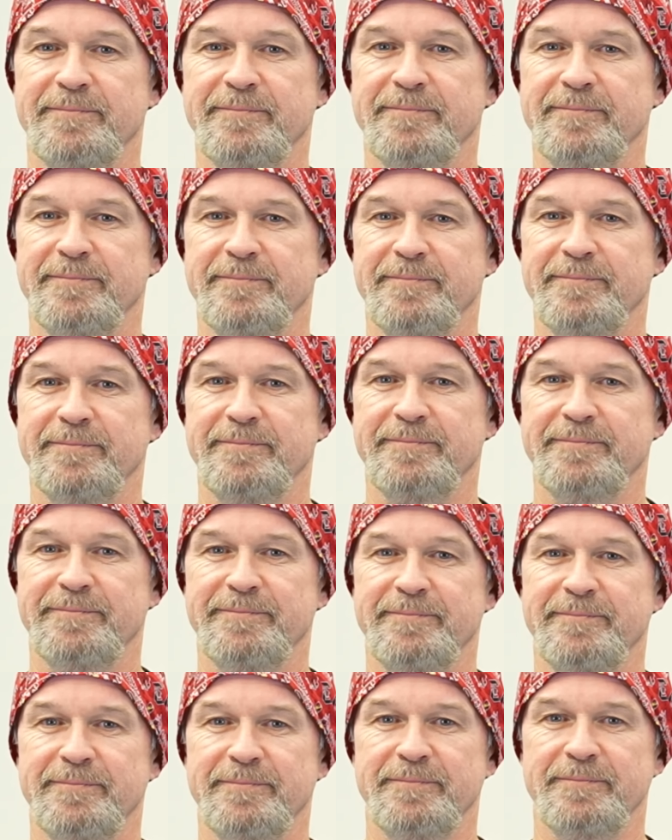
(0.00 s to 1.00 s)

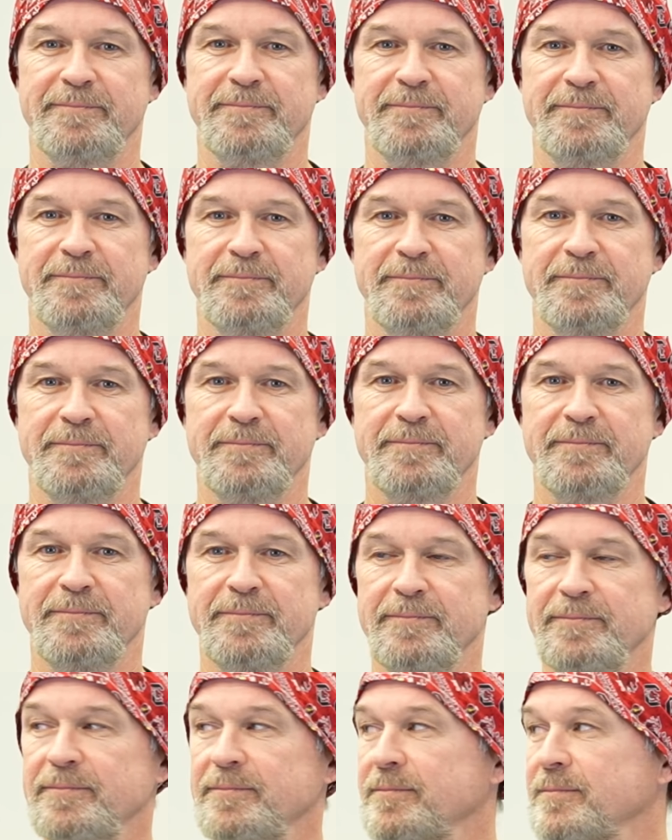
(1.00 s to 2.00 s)

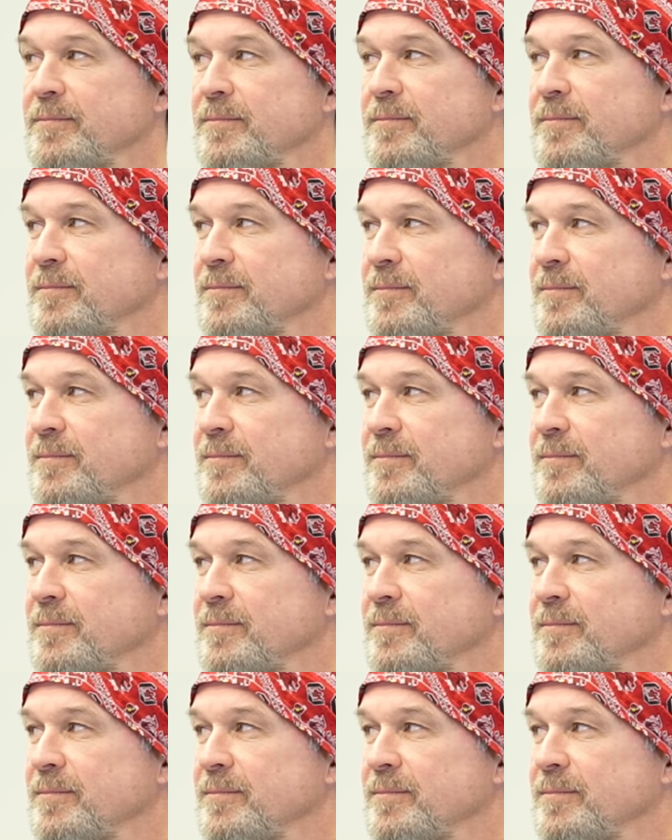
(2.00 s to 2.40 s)
This person isn't speaking.